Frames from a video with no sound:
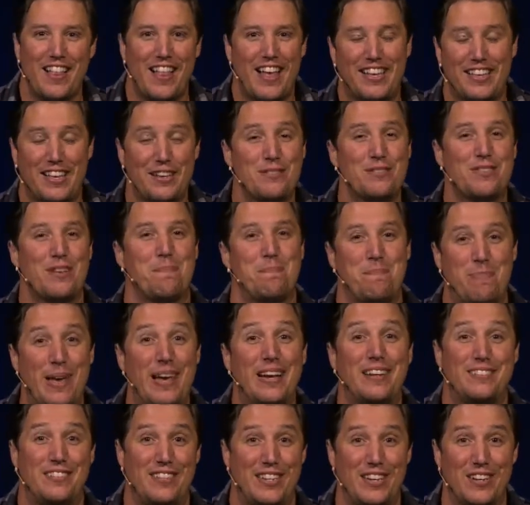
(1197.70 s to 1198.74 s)
it was a
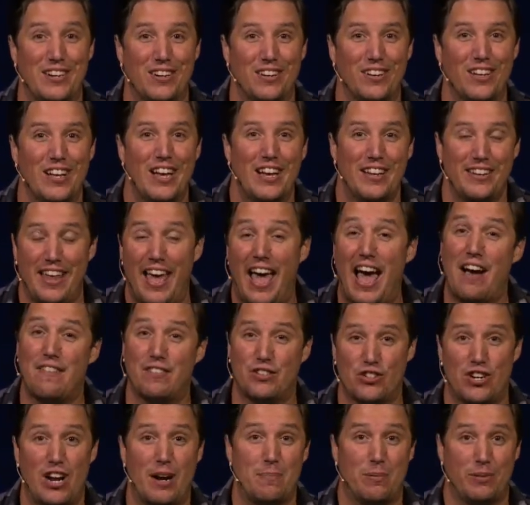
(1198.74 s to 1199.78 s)
big deal to have a
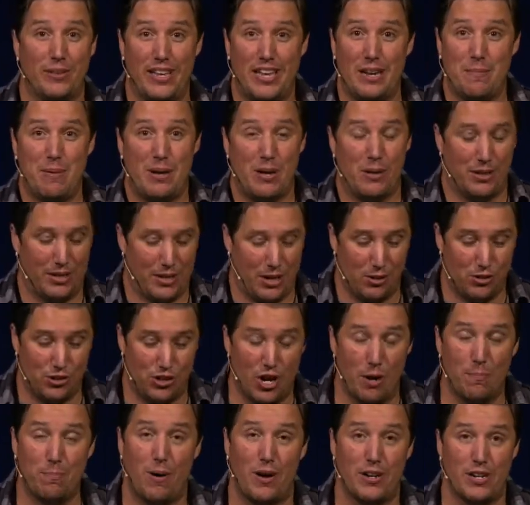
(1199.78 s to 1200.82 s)
trampoline and be able to go
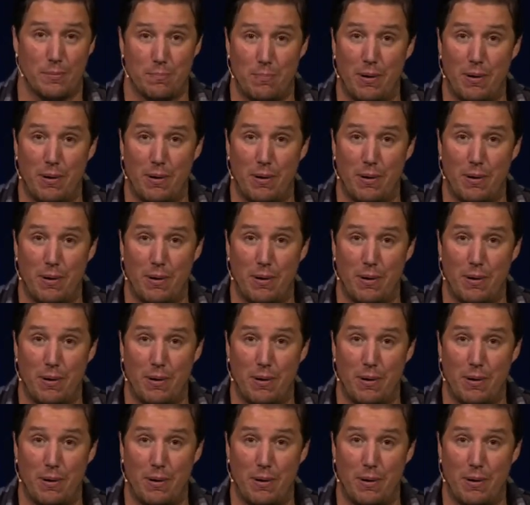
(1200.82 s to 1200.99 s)
jump on your